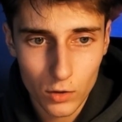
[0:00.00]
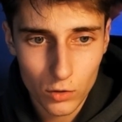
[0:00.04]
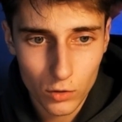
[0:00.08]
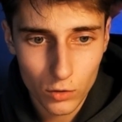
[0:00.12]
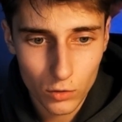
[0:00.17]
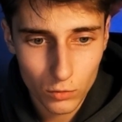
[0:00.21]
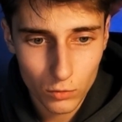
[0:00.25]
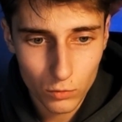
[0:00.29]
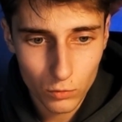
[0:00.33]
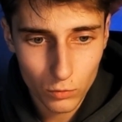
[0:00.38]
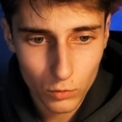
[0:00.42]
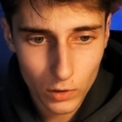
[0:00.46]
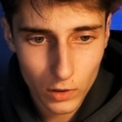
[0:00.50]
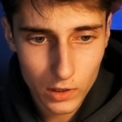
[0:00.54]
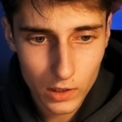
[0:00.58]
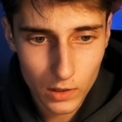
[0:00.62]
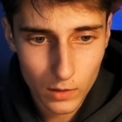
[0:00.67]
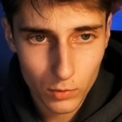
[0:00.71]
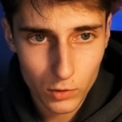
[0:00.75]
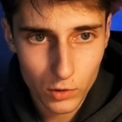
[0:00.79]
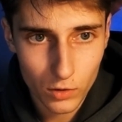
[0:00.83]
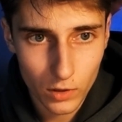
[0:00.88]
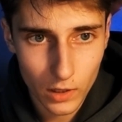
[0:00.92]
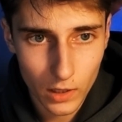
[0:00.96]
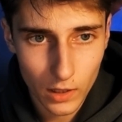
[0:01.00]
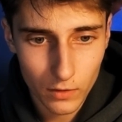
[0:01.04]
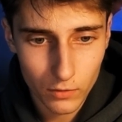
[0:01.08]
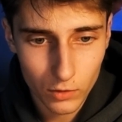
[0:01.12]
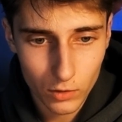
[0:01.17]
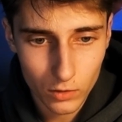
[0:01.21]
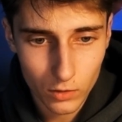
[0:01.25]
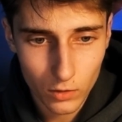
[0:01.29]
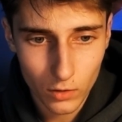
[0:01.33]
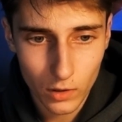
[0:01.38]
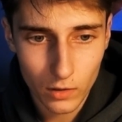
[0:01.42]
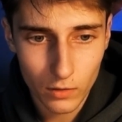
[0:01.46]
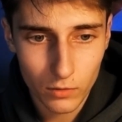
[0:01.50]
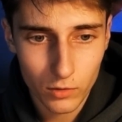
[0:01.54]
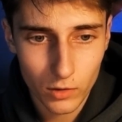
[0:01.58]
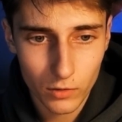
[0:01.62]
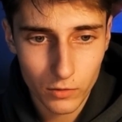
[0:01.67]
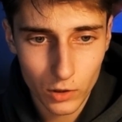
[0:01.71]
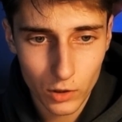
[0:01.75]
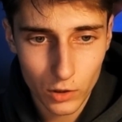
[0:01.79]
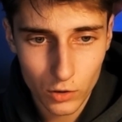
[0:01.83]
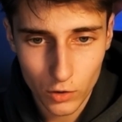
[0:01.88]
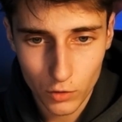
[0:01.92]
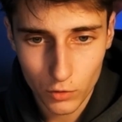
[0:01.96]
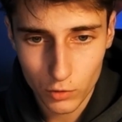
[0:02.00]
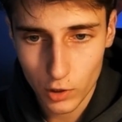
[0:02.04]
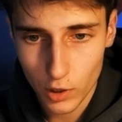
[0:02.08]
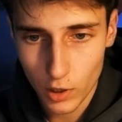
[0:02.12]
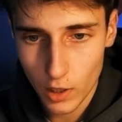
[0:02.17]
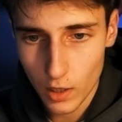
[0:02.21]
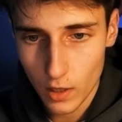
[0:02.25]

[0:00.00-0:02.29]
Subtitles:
So what examples did I have here? Oh yeah, for a fitness coach,